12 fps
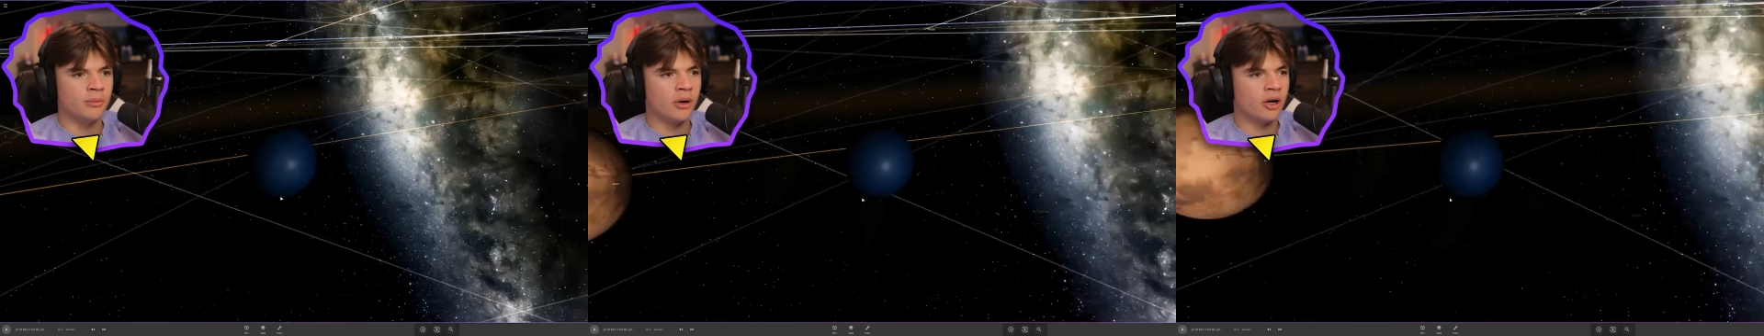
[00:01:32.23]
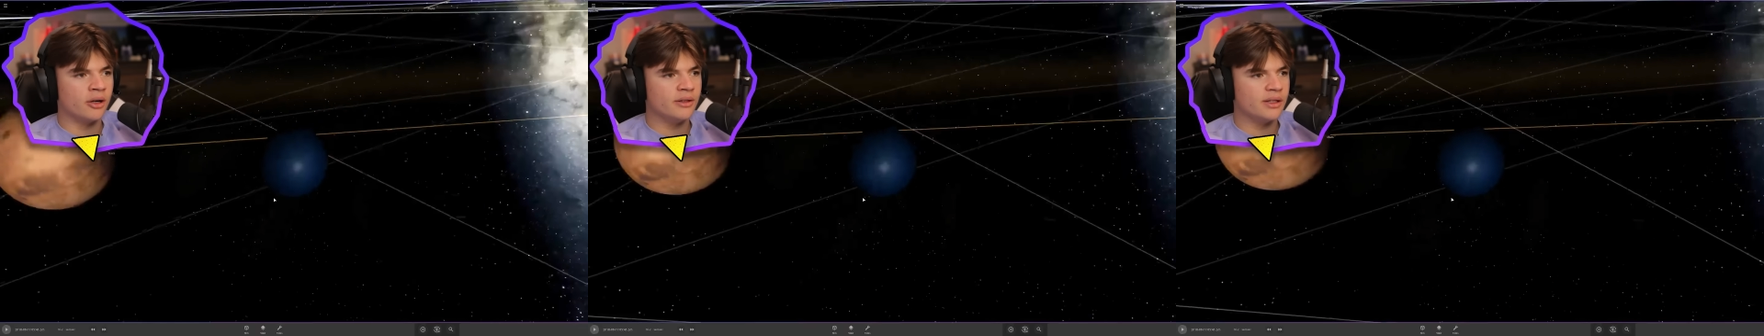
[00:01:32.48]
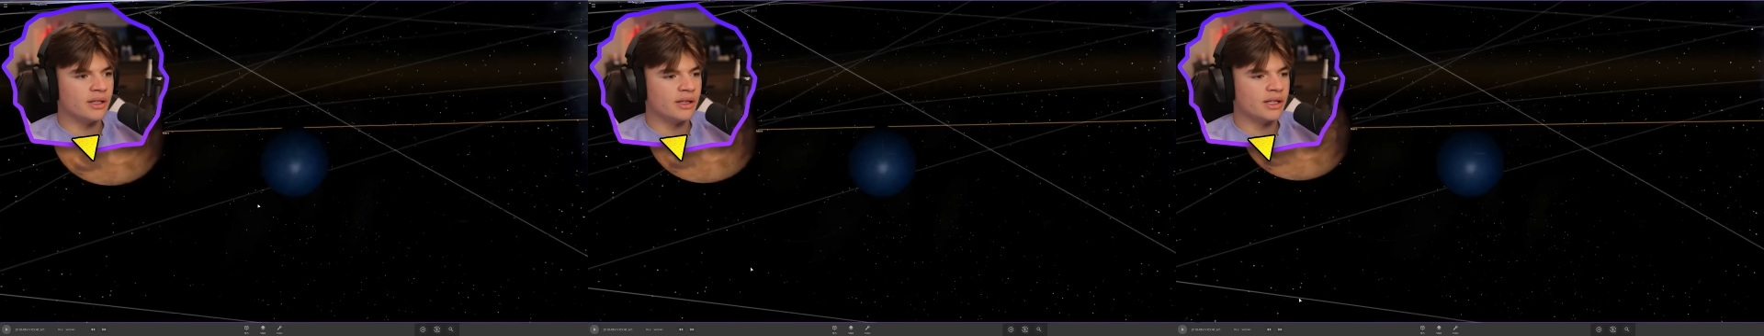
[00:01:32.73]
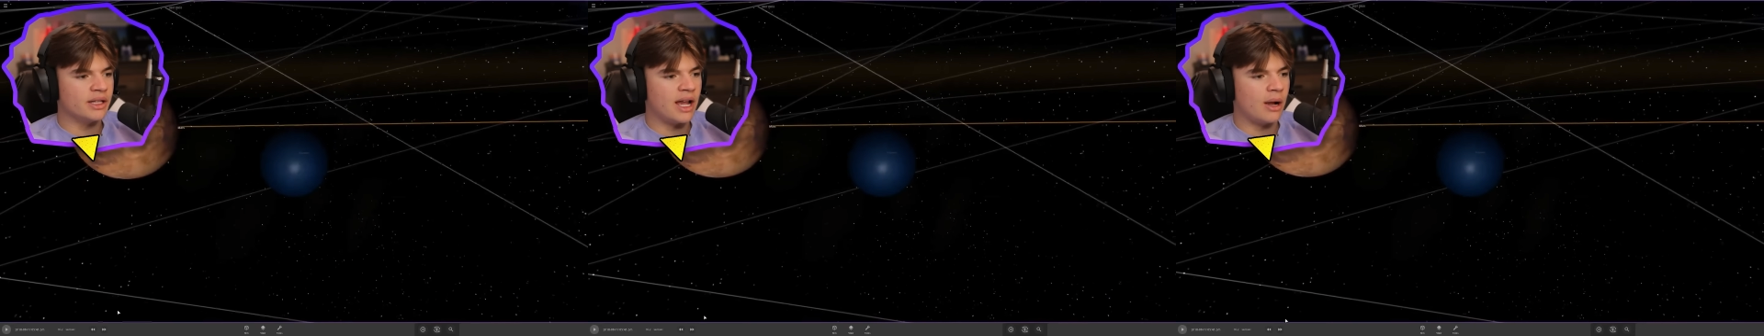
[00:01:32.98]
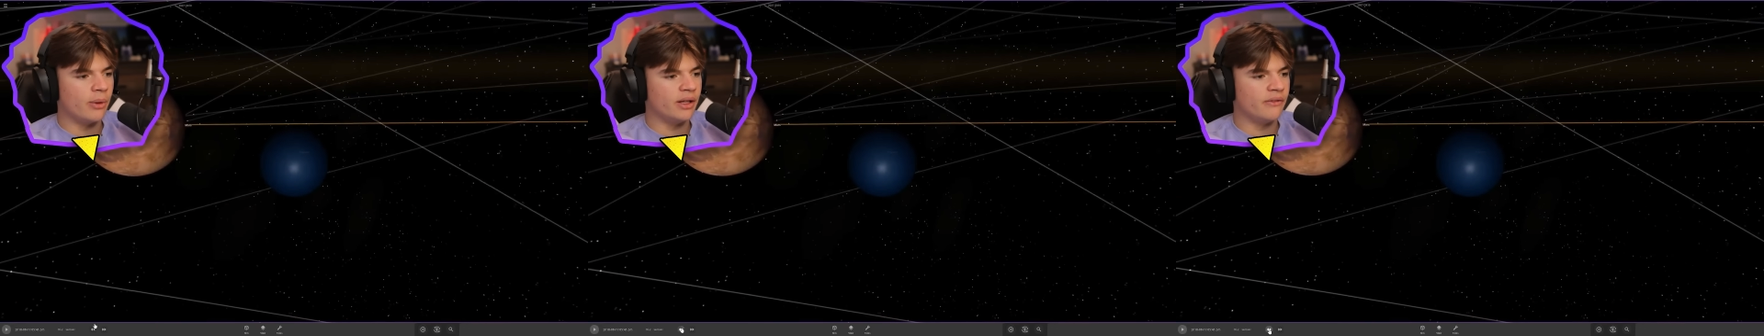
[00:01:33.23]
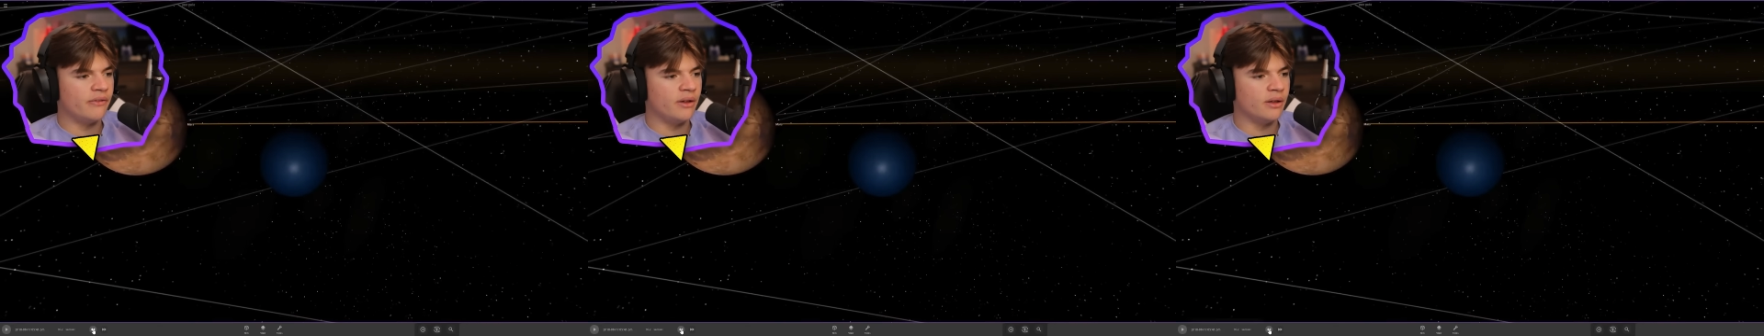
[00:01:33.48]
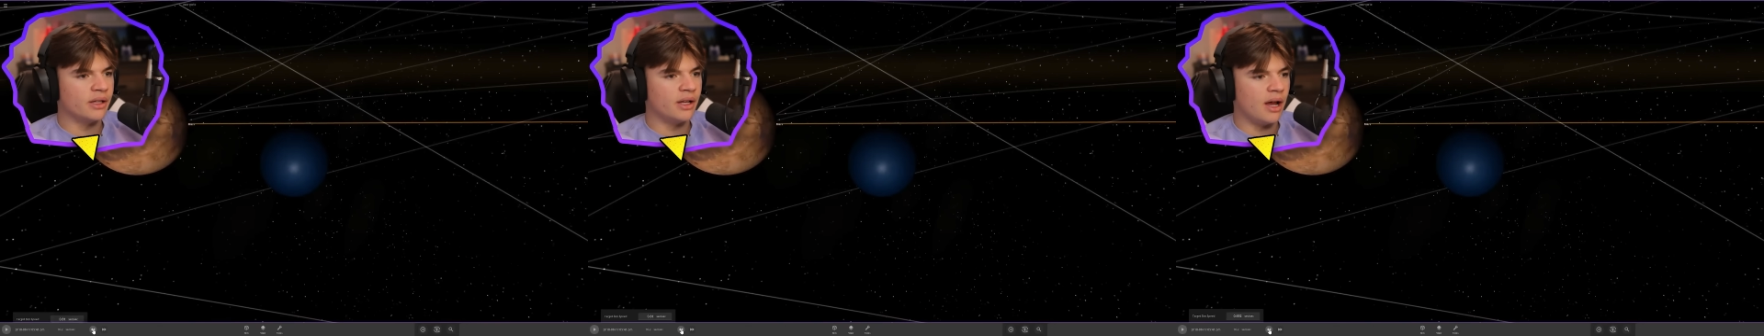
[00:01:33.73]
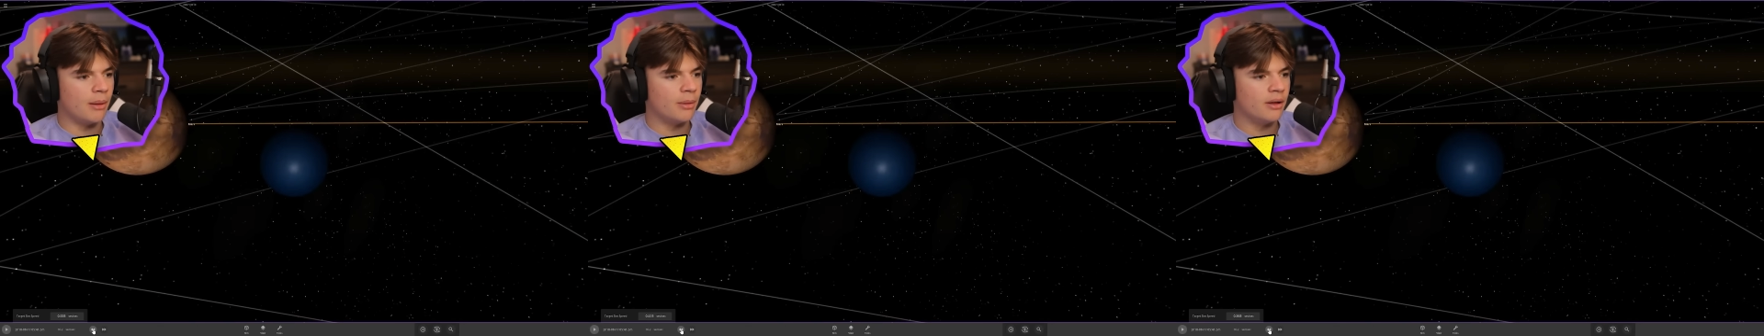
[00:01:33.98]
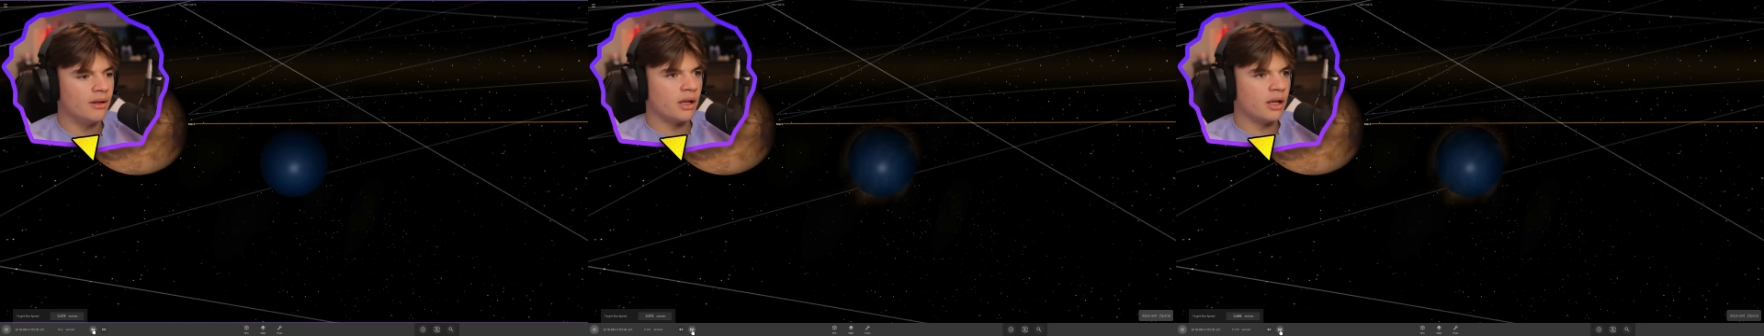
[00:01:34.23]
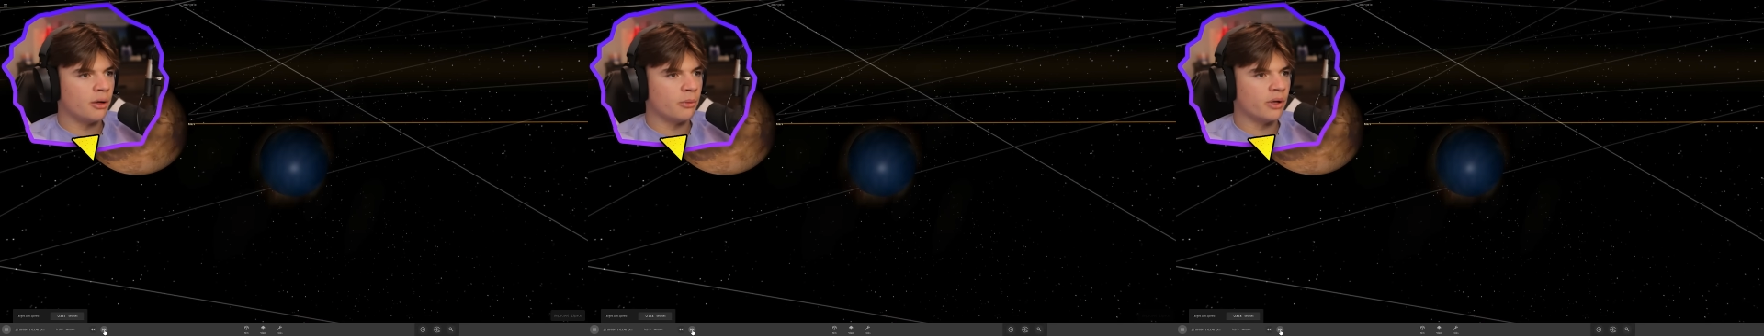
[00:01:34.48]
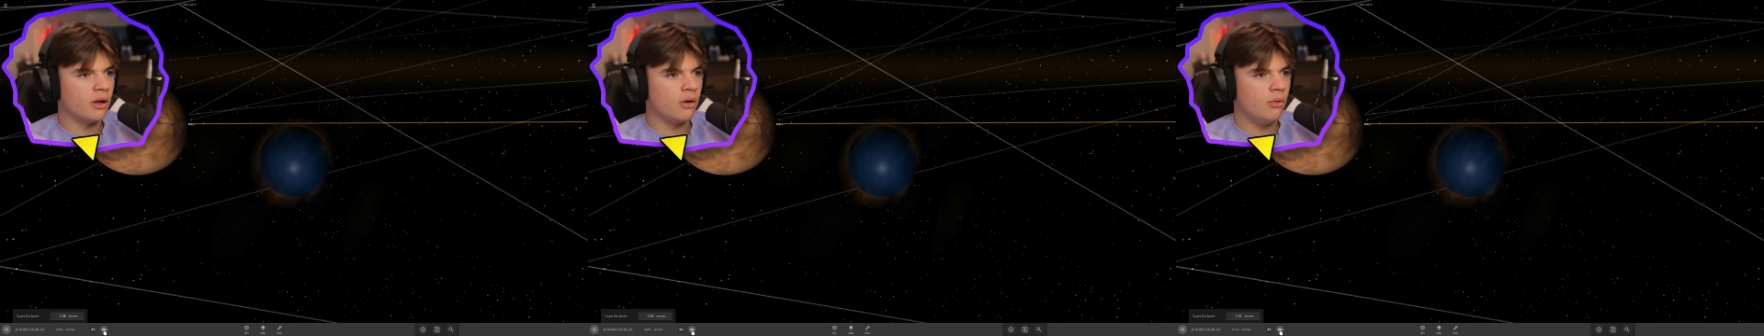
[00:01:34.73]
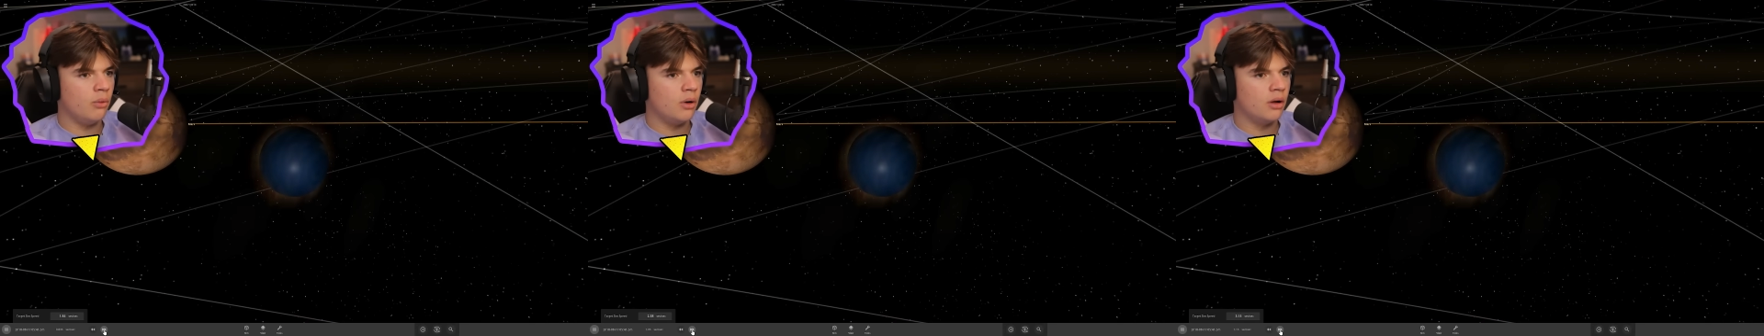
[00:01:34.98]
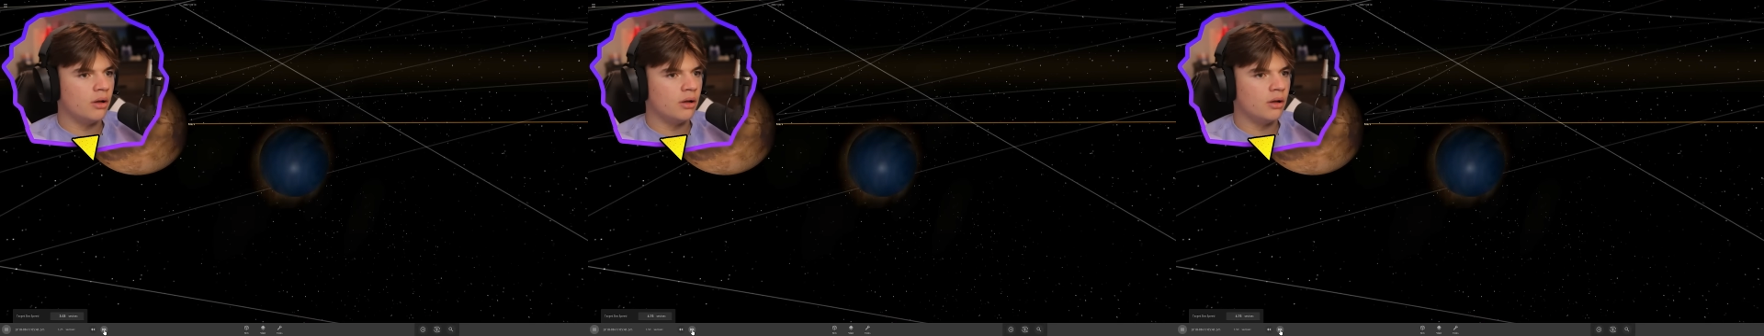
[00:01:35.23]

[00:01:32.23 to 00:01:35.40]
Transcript: Mars and see how well it fills it up. Okay, here we go.